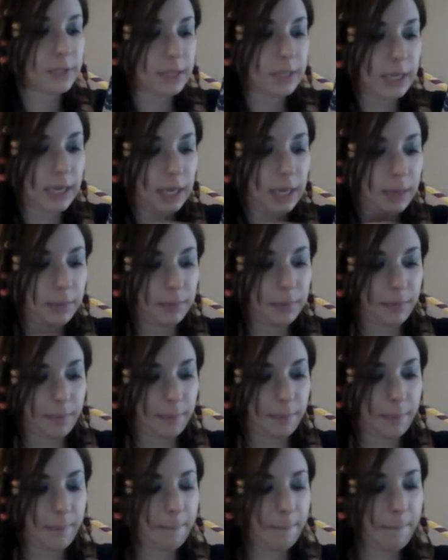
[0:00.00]
tape
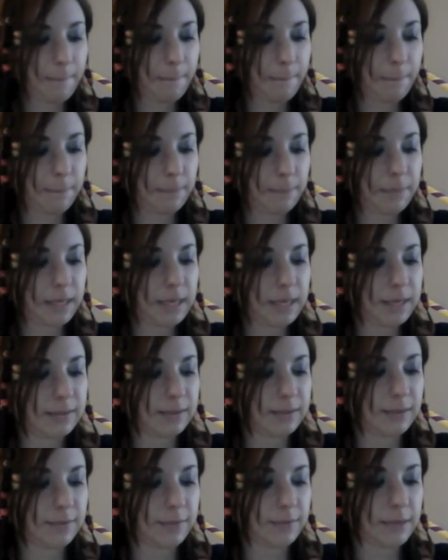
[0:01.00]
because
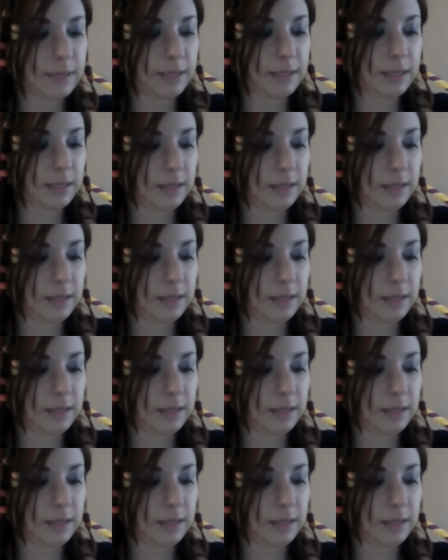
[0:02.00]
I find that